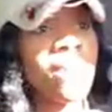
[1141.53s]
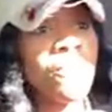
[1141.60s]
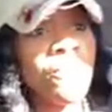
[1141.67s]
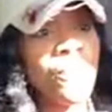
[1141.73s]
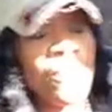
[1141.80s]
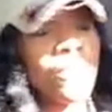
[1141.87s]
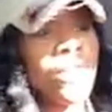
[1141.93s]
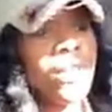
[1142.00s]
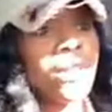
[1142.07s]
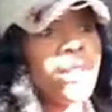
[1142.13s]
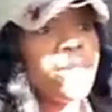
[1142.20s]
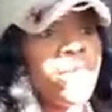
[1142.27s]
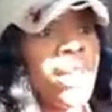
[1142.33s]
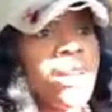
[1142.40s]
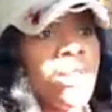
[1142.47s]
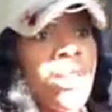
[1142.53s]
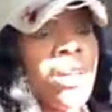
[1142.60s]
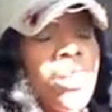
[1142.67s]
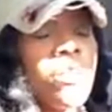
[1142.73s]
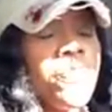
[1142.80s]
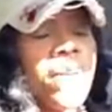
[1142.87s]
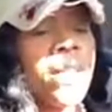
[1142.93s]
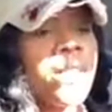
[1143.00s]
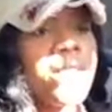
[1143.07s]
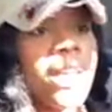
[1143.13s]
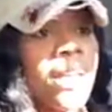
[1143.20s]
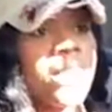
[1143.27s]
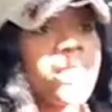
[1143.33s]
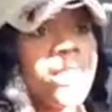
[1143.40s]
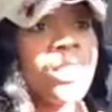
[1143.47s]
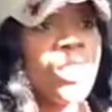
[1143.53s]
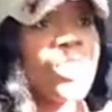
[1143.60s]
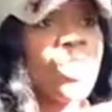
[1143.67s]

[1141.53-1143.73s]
for it. They're going to pay the taxes. There's